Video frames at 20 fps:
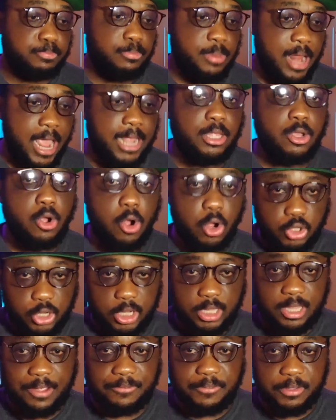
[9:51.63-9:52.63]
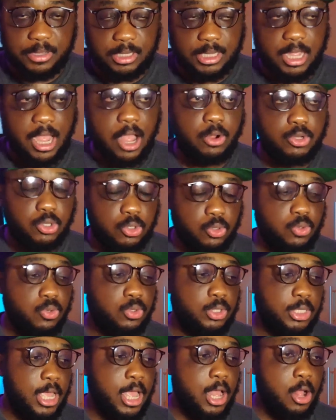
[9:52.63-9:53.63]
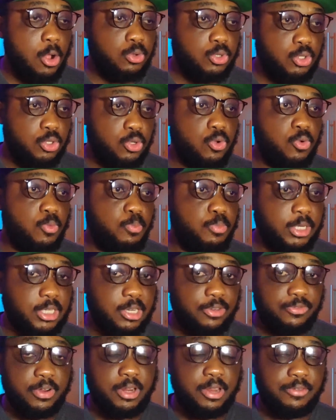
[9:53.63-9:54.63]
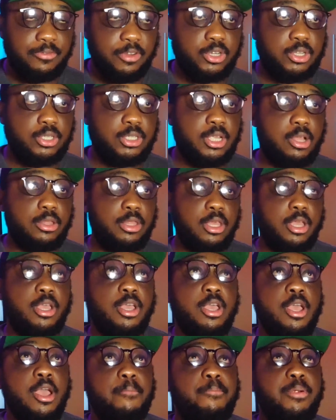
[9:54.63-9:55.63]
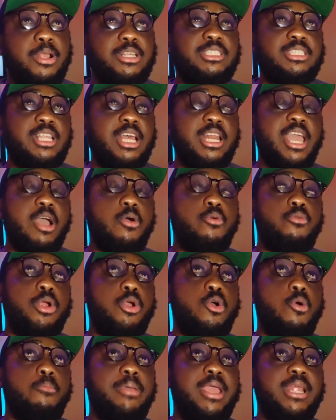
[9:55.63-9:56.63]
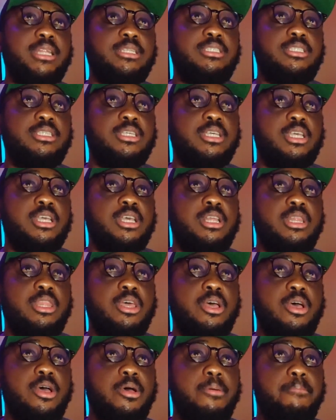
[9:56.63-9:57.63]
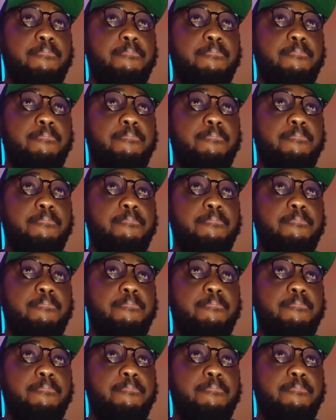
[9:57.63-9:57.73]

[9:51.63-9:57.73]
Like the audio interface, there are also budget-friendly versions out there. Personally, I would recommend the